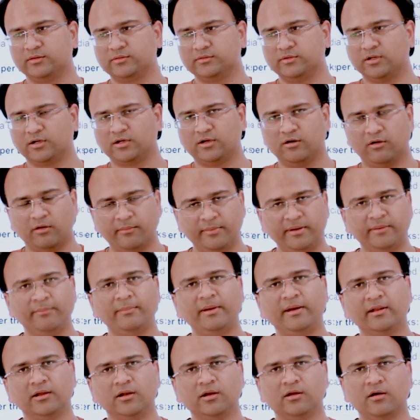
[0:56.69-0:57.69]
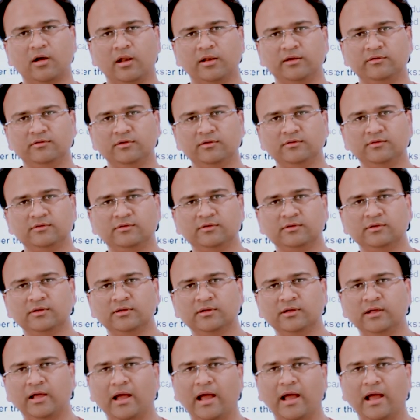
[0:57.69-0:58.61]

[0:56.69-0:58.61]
the government medical colleges,